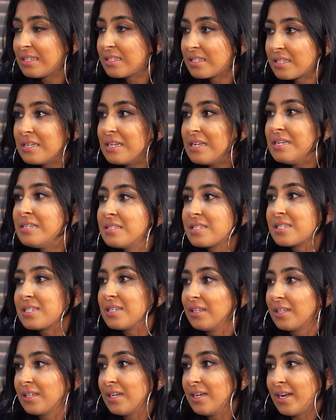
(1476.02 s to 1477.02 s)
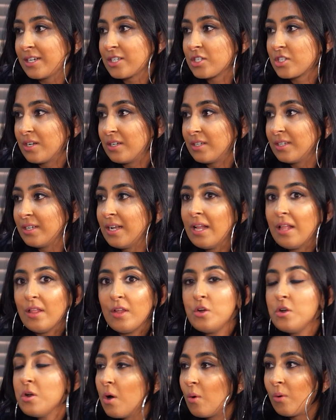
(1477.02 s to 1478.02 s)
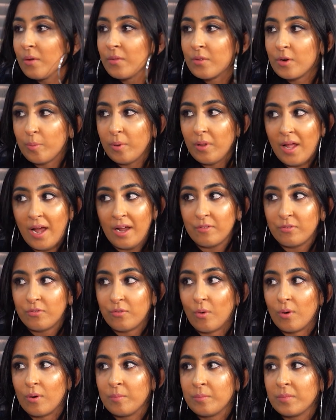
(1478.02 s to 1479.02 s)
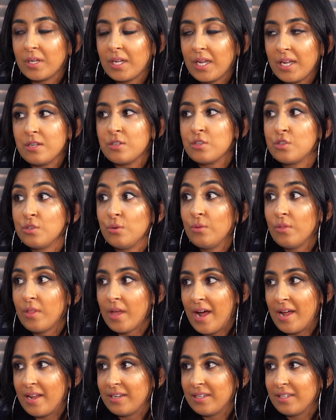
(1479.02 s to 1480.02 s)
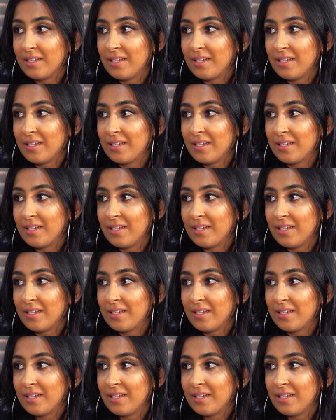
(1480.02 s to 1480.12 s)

It's an instant connection. No other platform can do that.